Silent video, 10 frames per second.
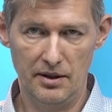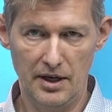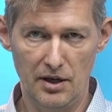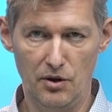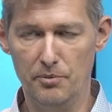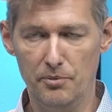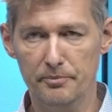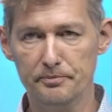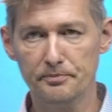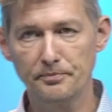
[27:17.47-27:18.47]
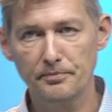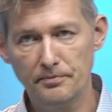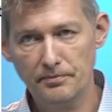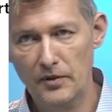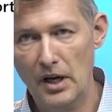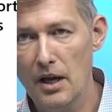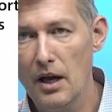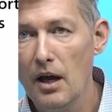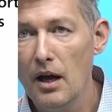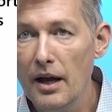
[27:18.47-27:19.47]
Thank you.
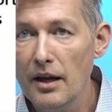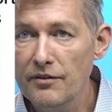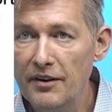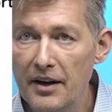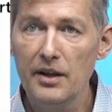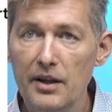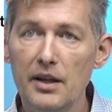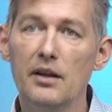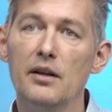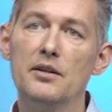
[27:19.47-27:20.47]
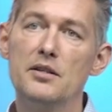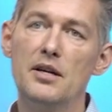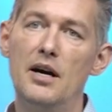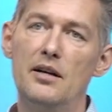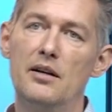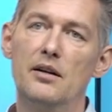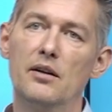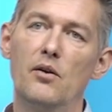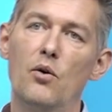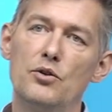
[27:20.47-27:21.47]
And finally, start
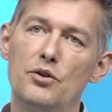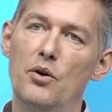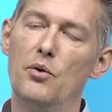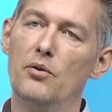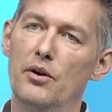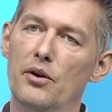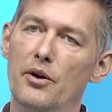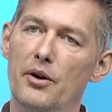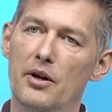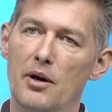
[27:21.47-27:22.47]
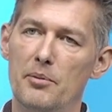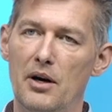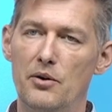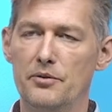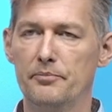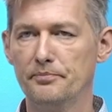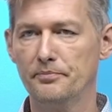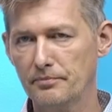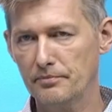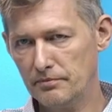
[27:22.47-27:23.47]
also learn about
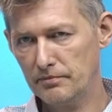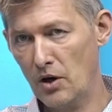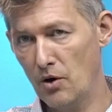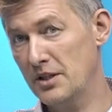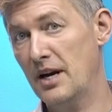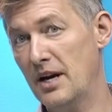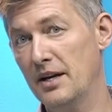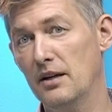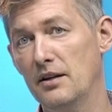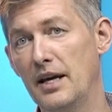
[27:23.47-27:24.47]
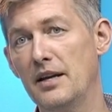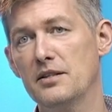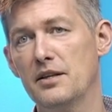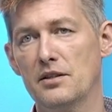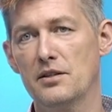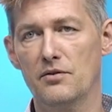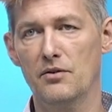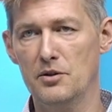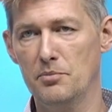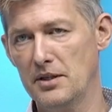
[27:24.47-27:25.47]
or design data sets,
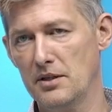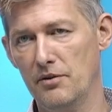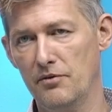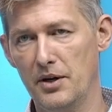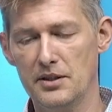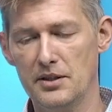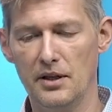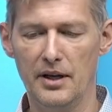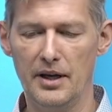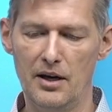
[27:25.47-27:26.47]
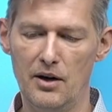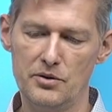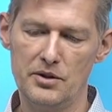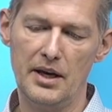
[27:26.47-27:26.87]
especially for Excel layouts.